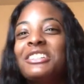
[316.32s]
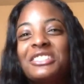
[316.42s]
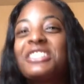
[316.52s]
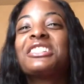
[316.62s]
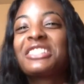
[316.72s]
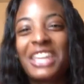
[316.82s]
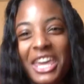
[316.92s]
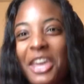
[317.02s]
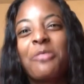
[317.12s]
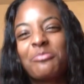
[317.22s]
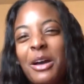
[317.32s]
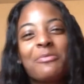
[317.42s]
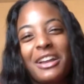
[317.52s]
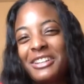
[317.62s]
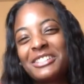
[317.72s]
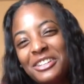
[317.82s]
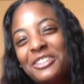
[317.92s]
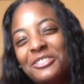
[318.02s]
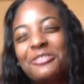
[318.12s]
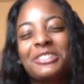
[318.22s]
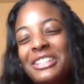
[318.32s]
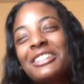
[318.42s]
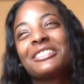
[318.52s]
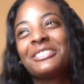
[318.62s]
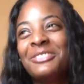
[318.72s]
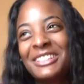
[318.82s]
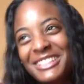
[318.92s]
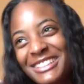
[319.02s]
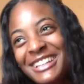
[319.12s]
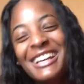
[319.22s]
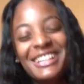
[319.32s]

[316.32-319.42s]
She just came. I'm not gonna tell you when,